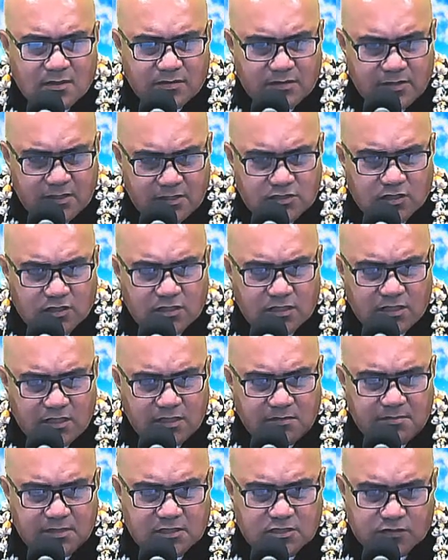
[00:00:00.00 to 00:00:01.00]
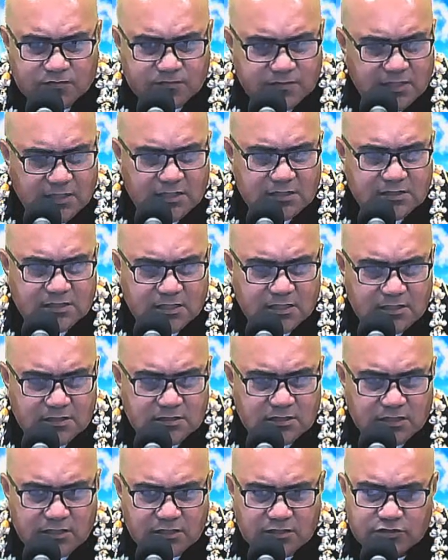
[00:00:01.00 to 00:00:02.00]
These are the image of God that
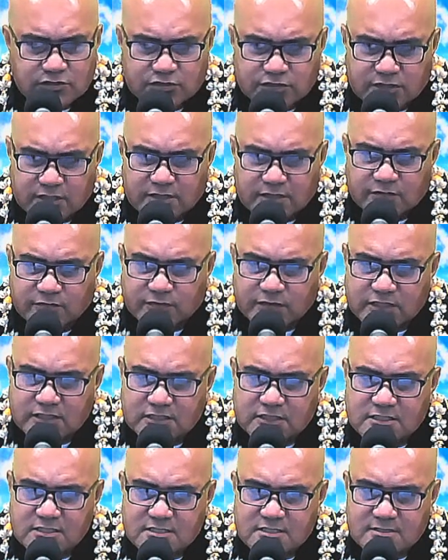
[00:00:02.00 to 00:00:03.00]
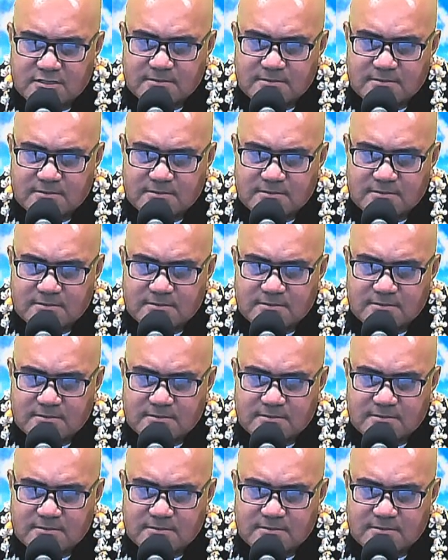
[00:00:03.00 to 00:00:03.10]
is inside of us.